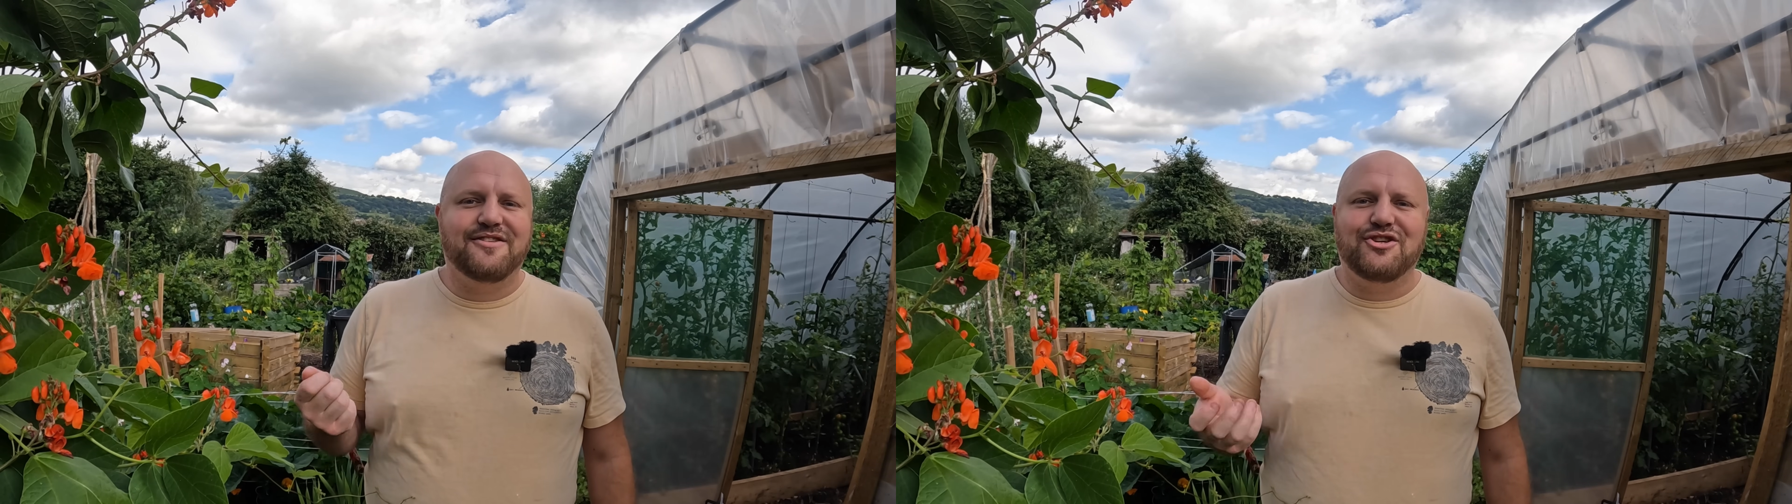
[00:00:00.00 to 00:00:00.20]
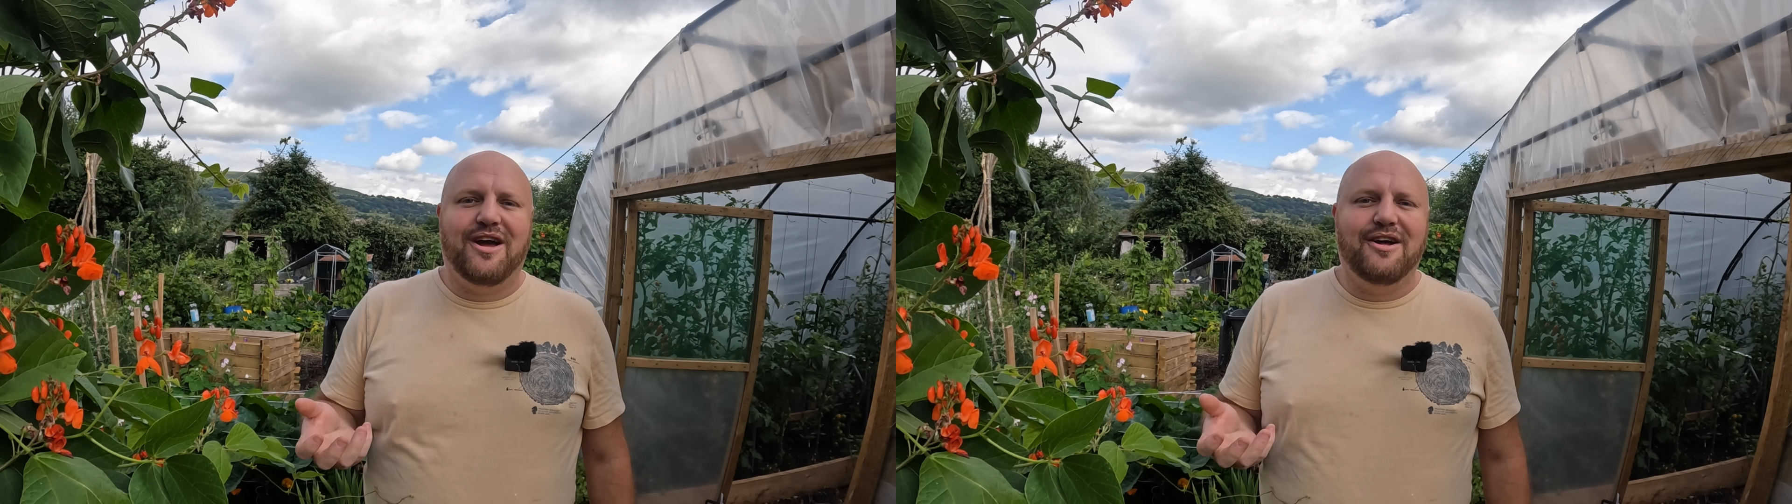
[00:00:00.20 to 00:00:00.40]

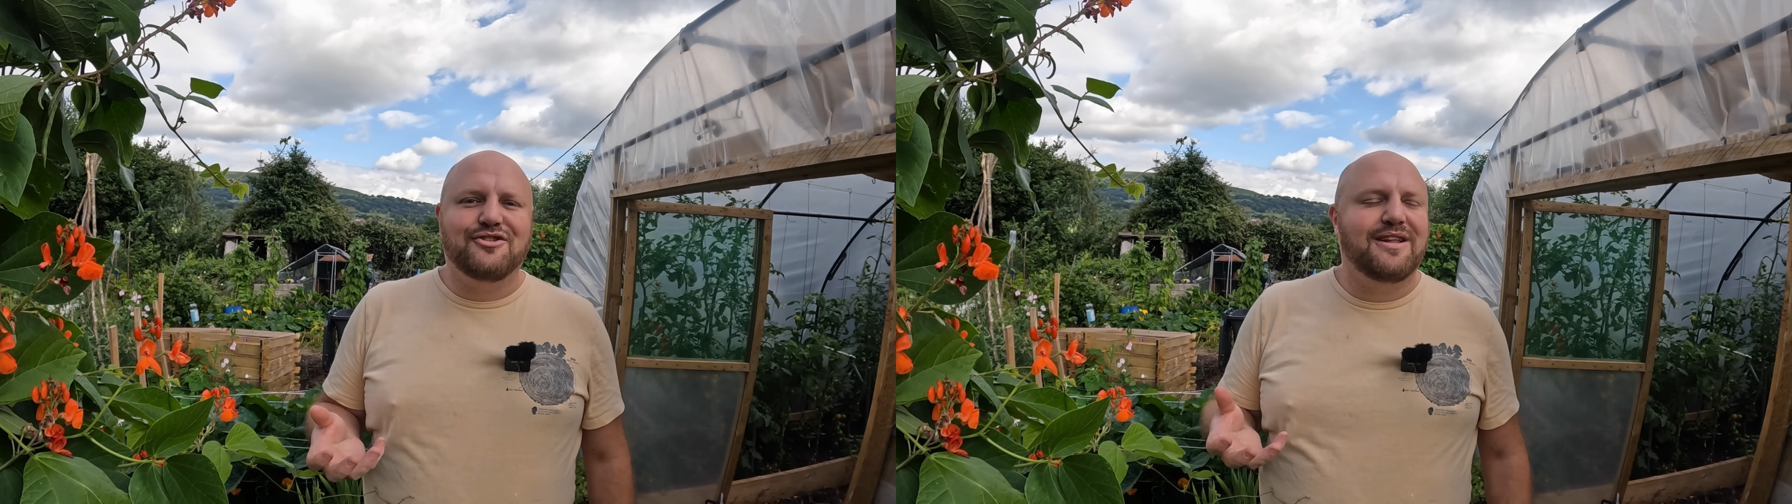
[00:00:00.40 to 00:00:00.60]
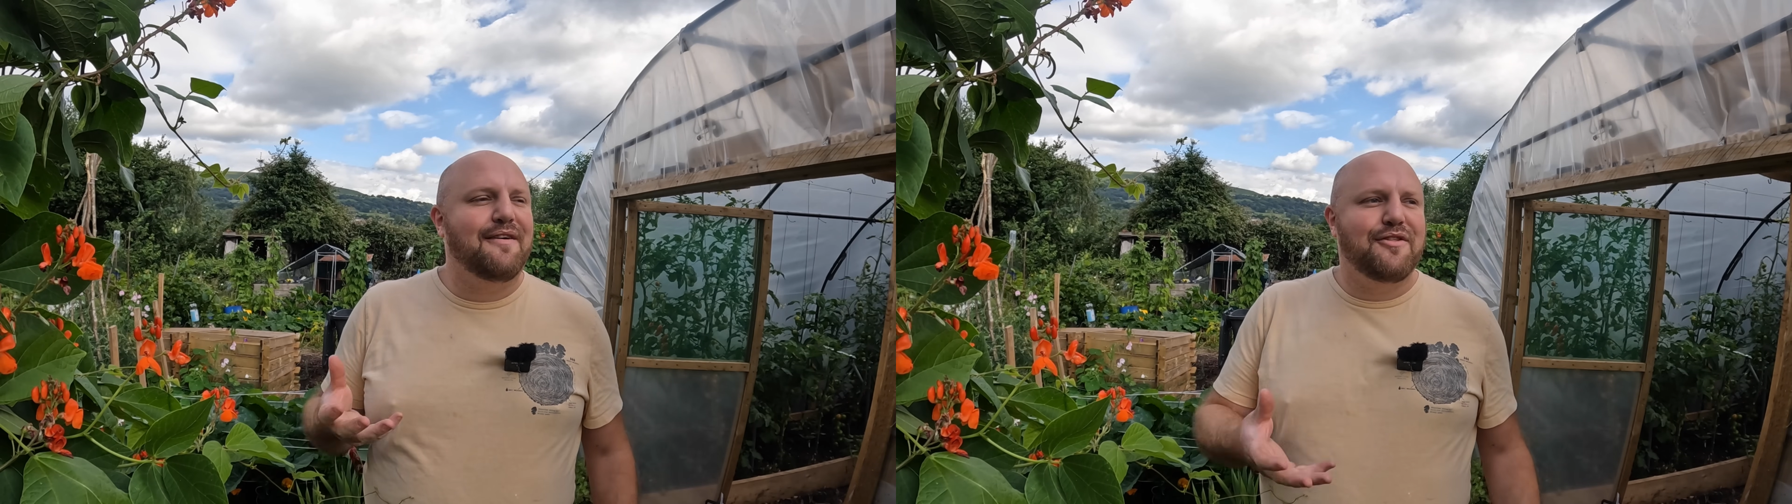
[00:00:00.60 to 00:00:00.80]
charge
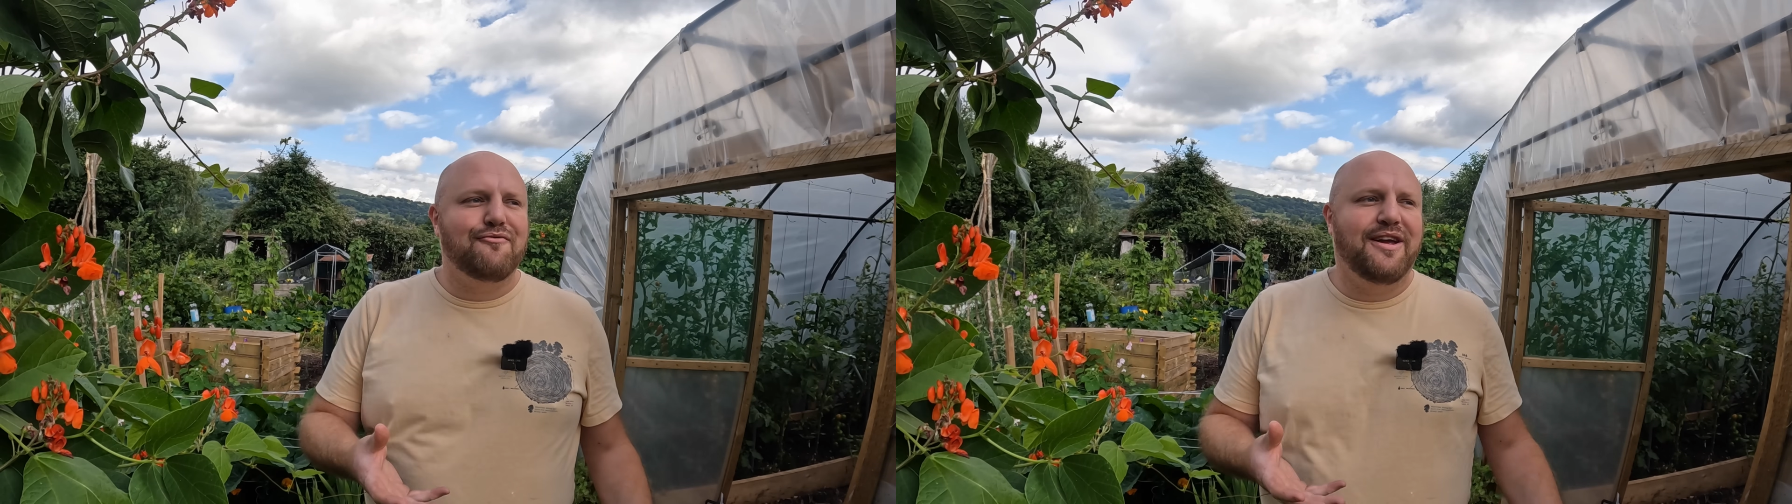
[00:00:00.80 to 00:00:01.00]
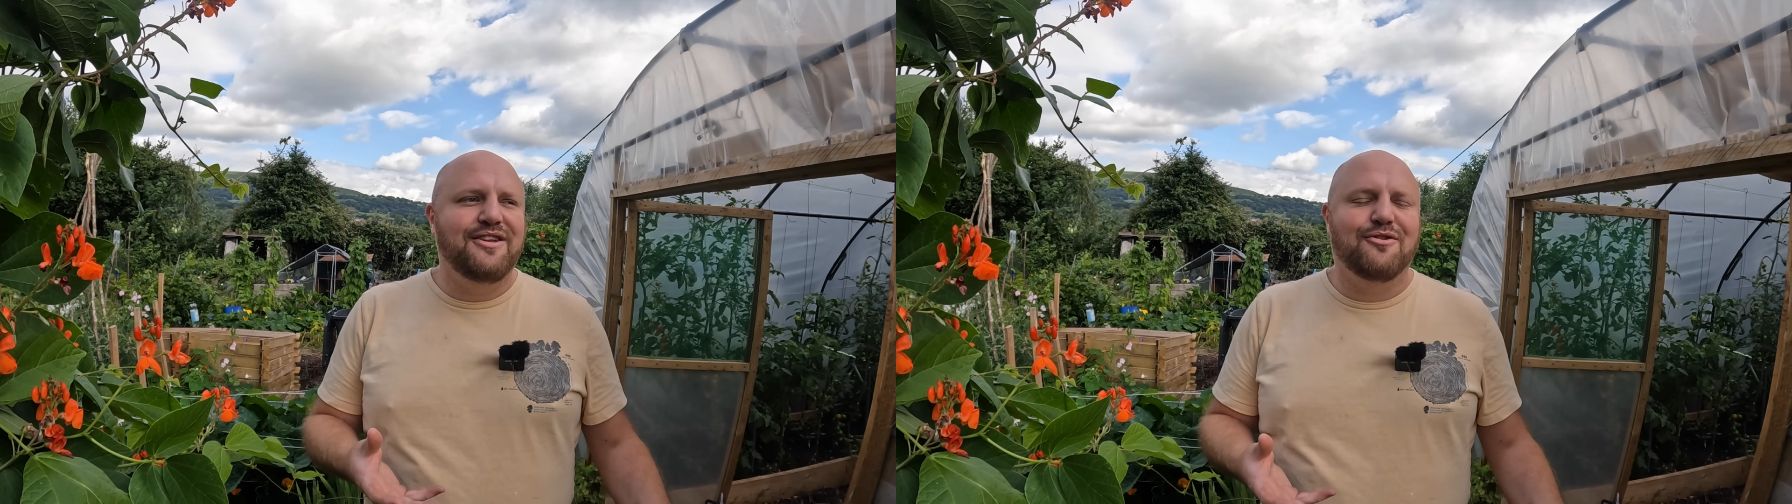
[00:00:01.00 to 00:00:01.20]
and have the
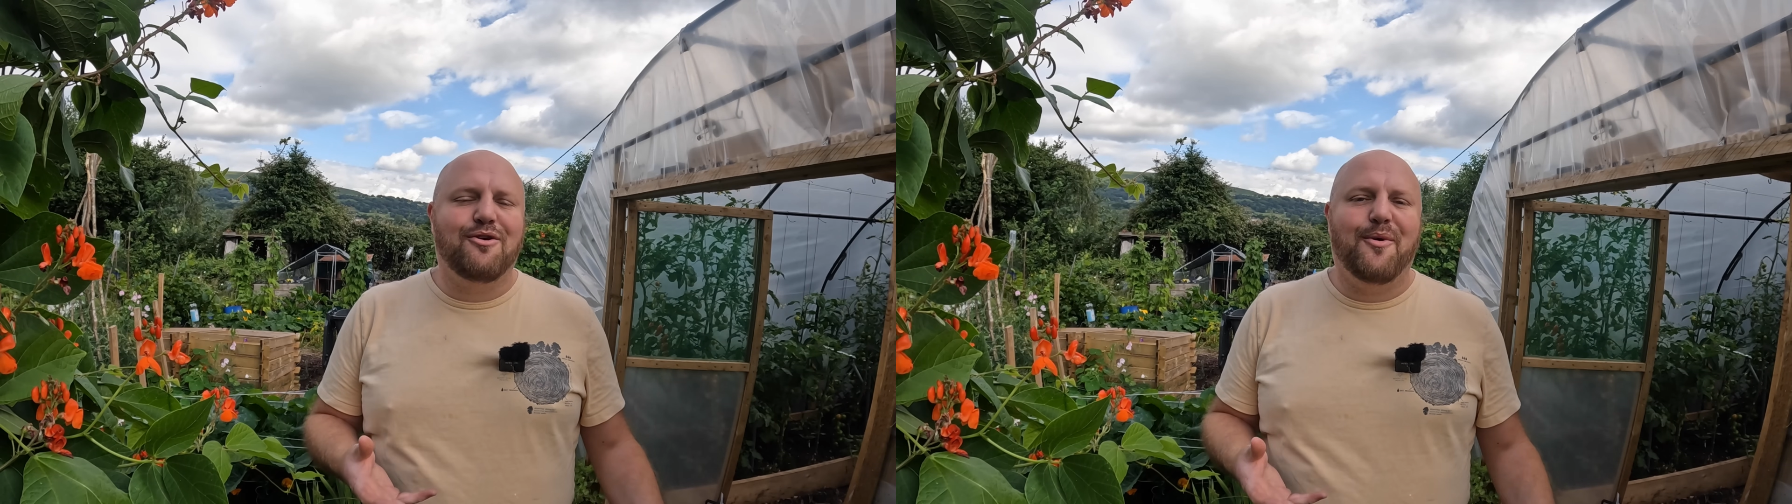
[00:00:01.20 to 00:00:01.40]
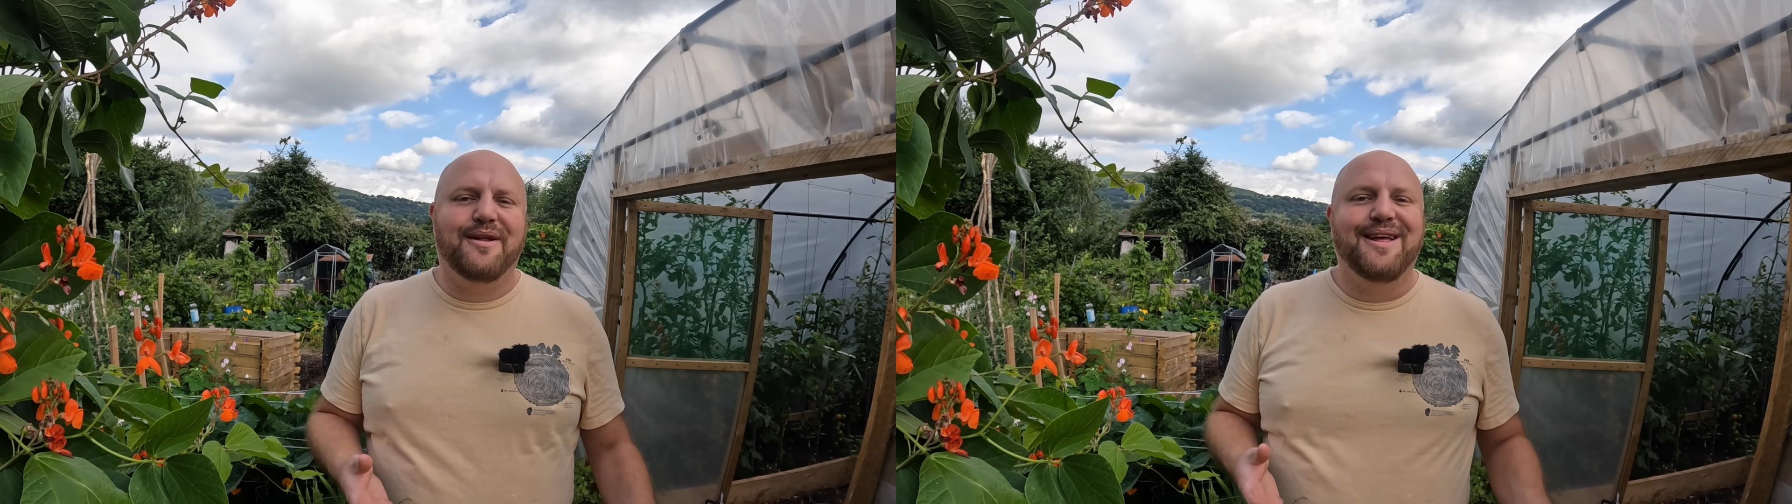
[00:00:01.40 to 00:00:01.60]
radio
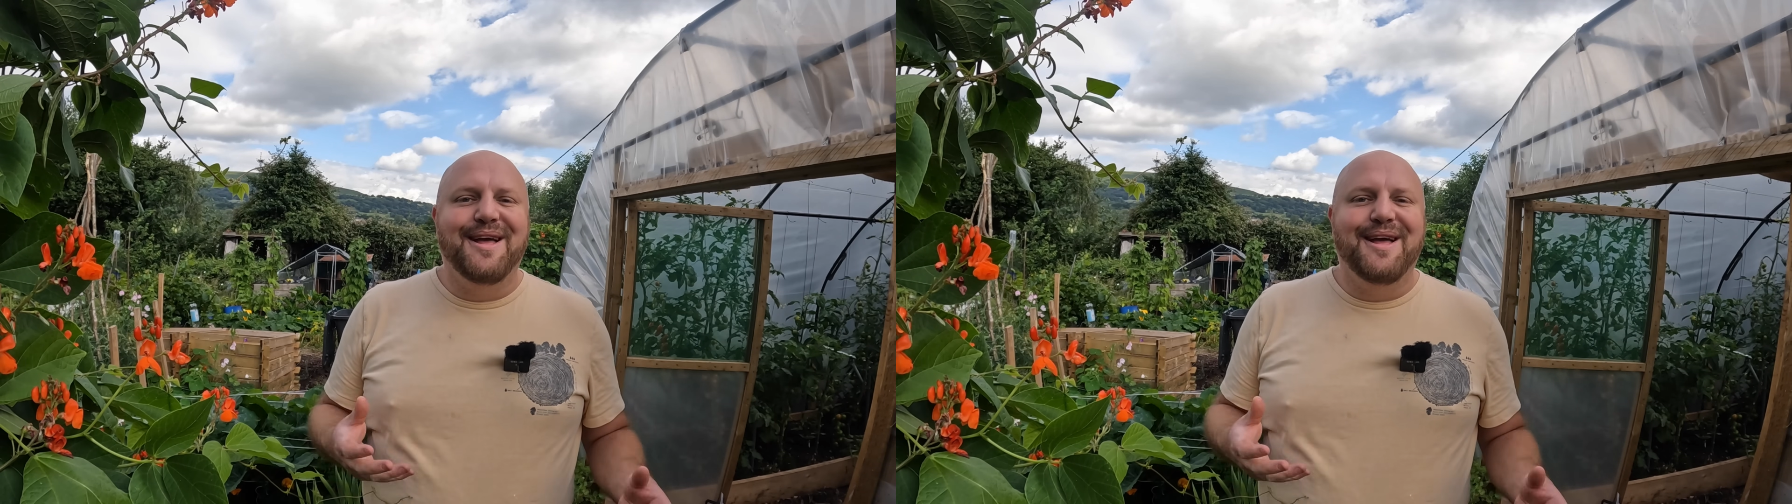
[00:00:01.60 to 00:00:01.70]
going.